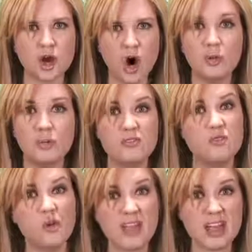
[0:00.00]
to open
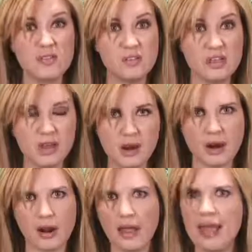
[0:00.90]
before the end of the
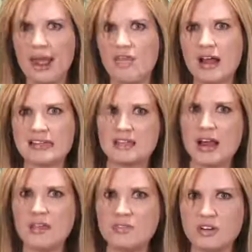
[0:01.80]
year, and that's
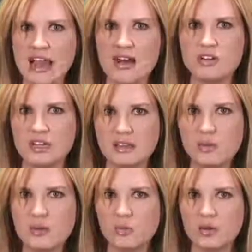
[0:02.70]
not even counting
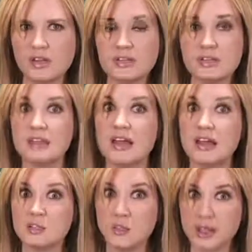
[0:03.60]
limited releases and
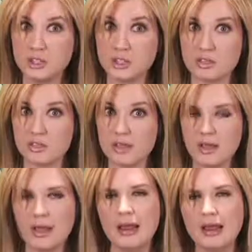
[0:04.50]
expansions.
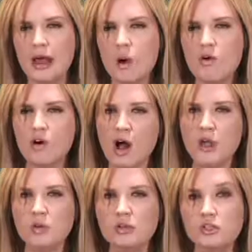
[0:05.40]
Now, if
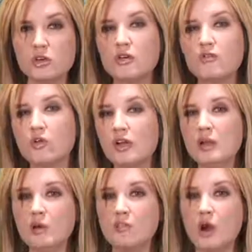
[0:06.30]
Hollywood is looking for a
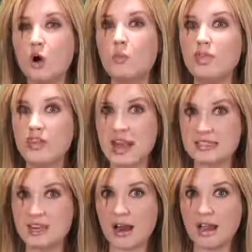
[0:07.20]
glimmer of hope,
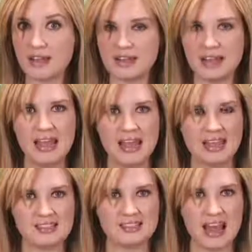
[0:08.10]
that's not it.
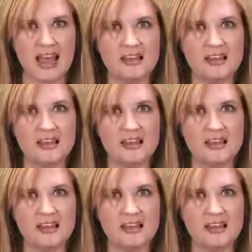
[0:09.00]
Instead,